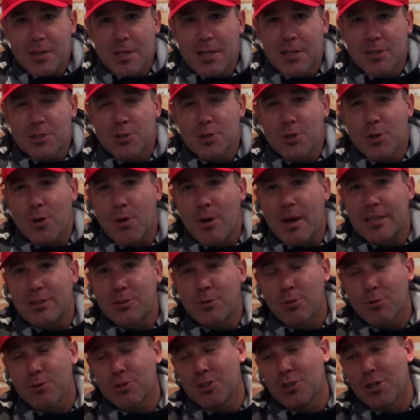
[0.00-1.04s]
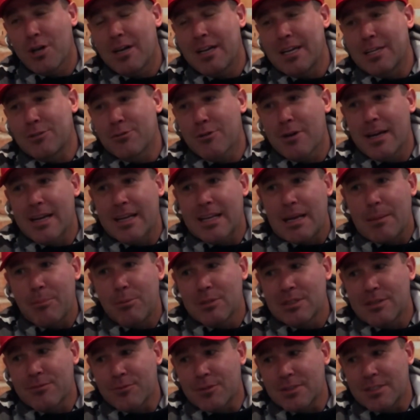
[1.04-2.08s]
So I told Sean, I tried a couple
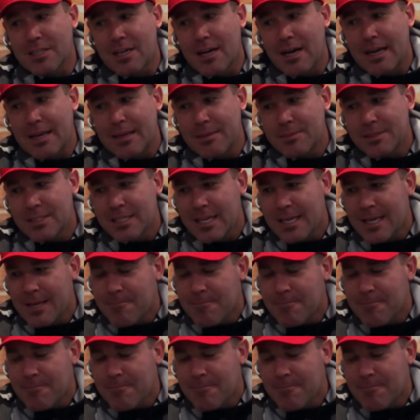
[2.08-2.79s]
different times,